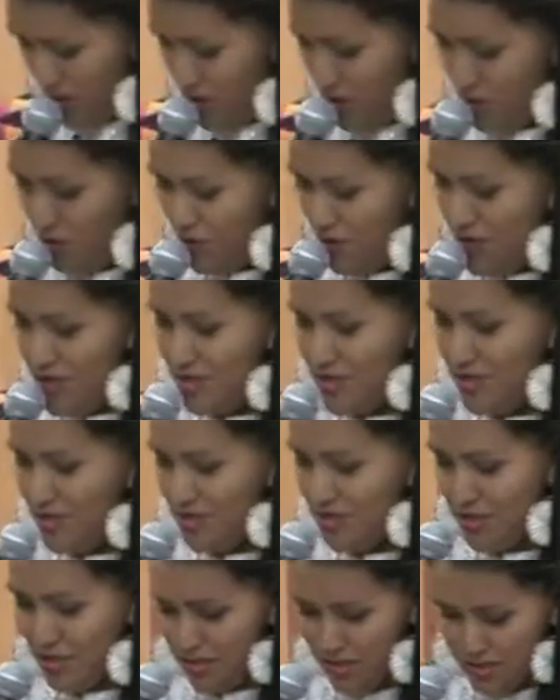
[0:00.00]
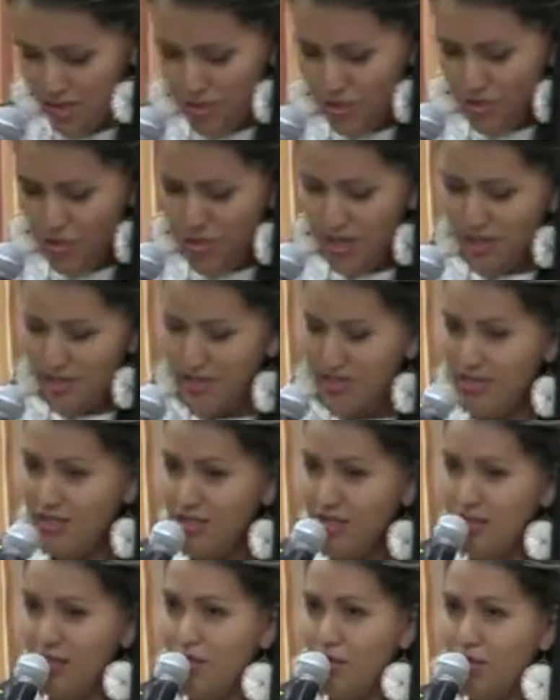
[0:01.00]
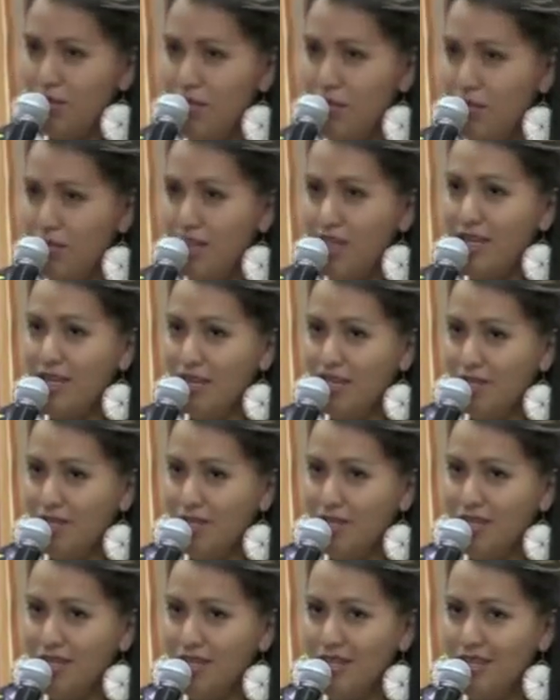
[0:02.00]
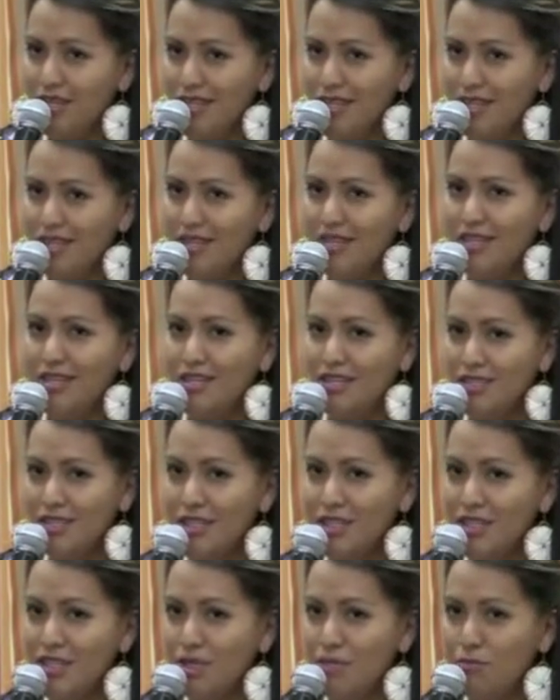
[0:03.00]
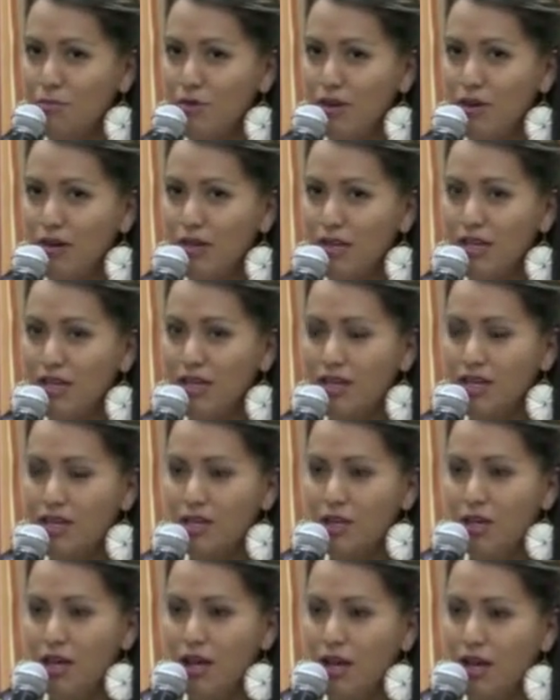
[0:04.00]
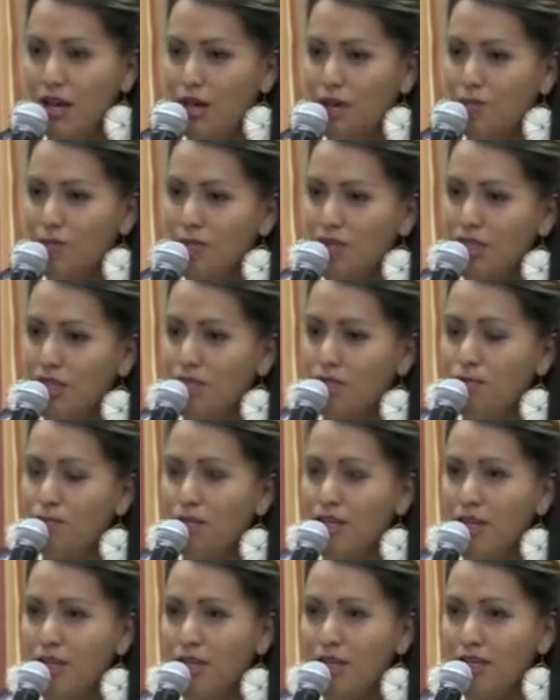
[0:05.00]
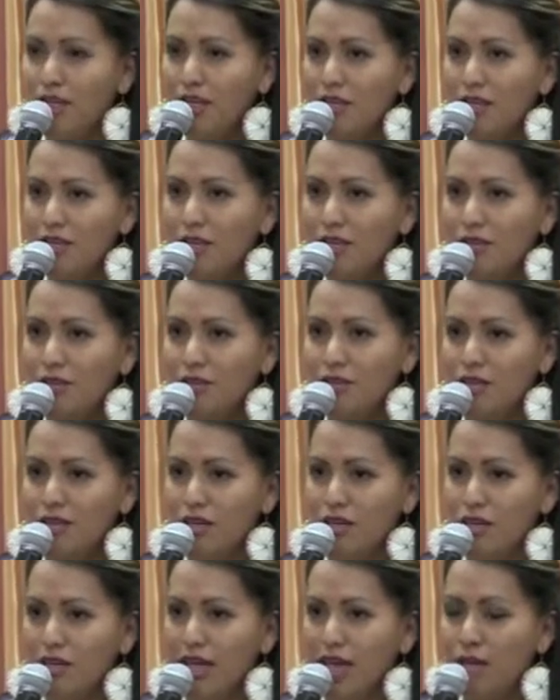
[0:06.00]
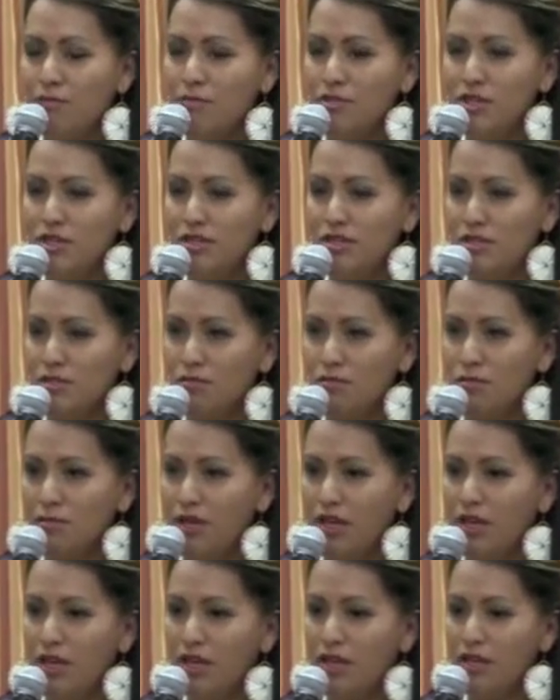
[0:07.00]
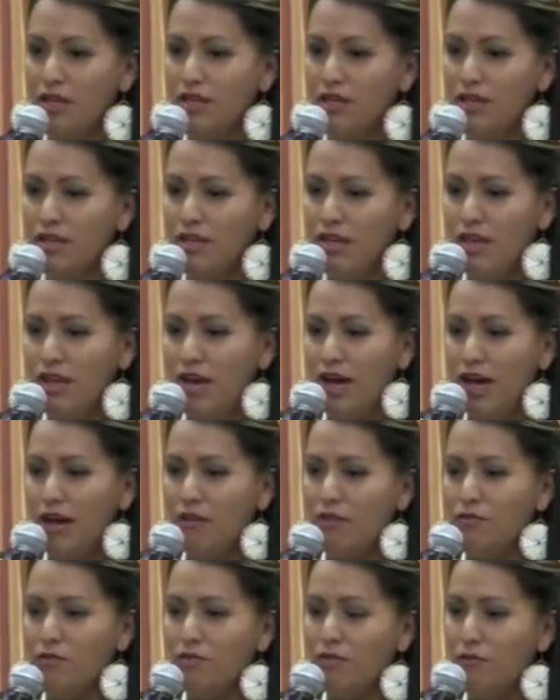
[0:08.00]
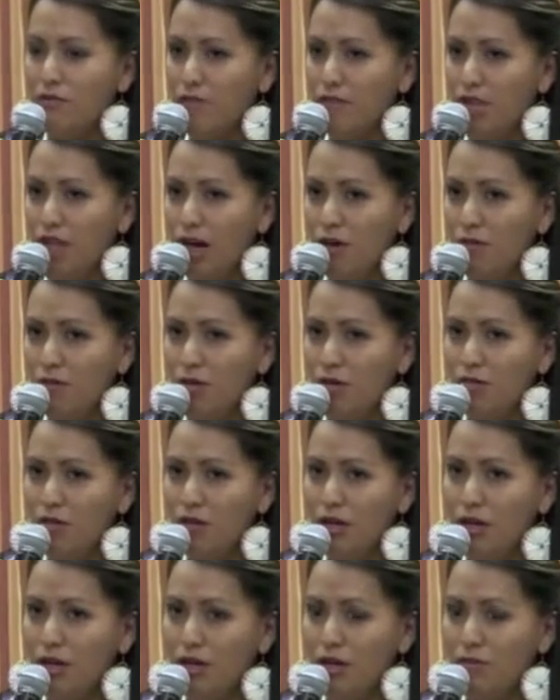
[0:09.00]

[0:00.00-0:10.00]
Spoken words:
So this is a dress made by Kevin, and it is contemporary. In the beginning, the camp dresses were made out of the flour,